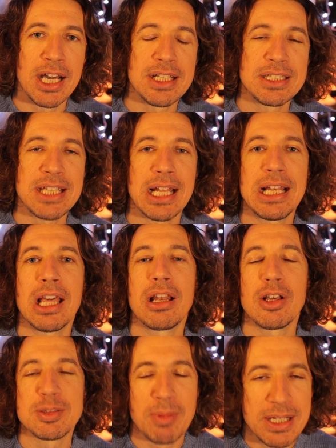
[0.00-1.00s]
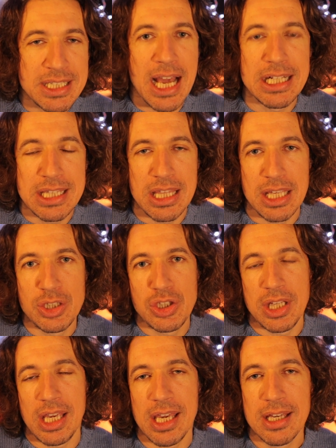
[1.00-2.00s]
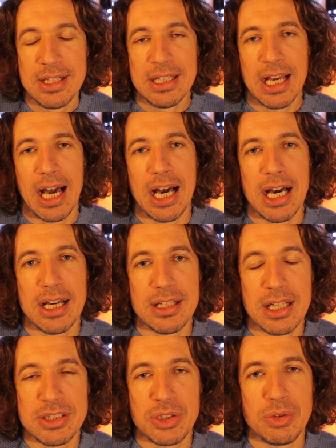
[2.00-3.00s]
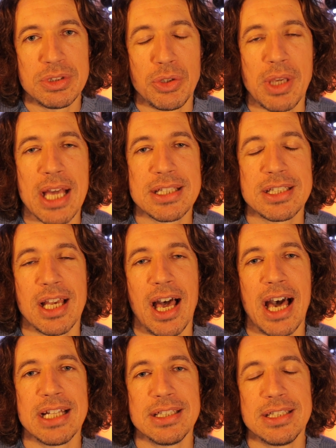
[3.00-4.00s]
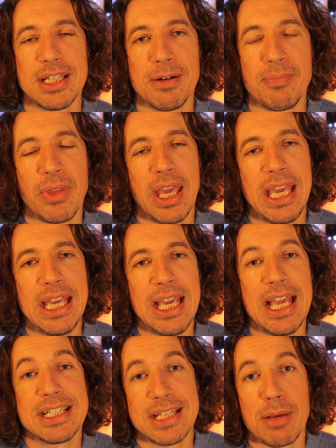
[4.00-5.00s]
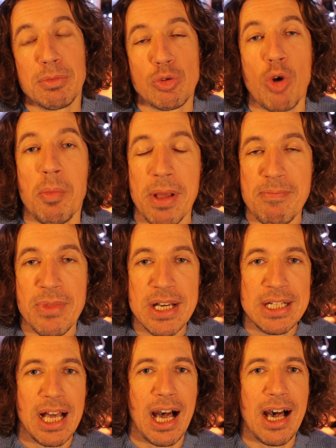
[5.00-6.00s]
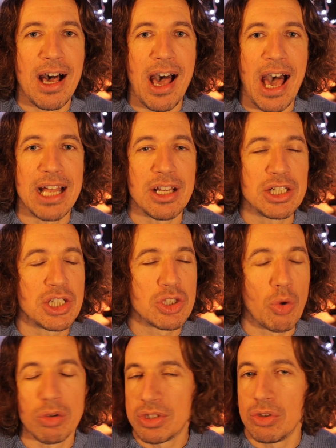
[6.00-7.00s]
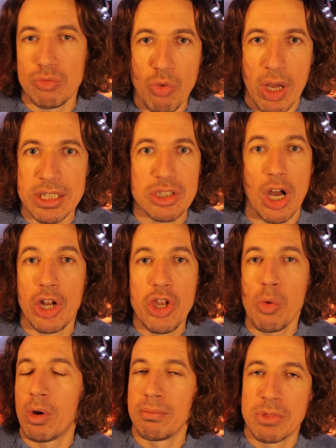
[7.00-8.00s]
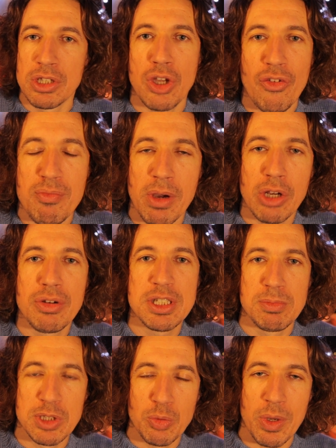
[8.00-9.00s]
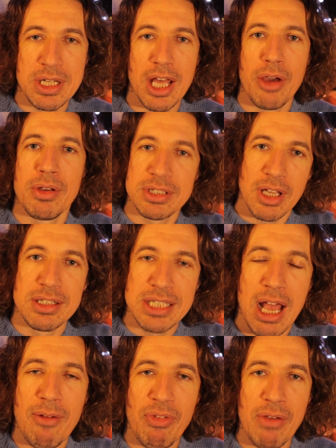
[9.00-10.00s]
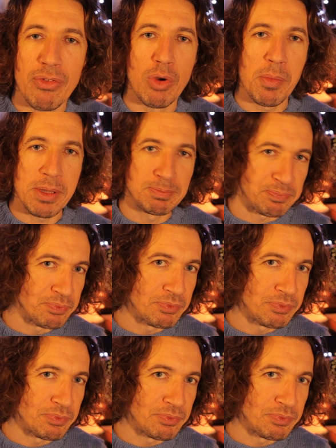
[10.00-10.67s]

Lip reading: Sadly, I lost my dad this year to cancer, and his name was Robin. And I just thought, right, I know what I'm going to do for my Christmas window. It's going to have a robin.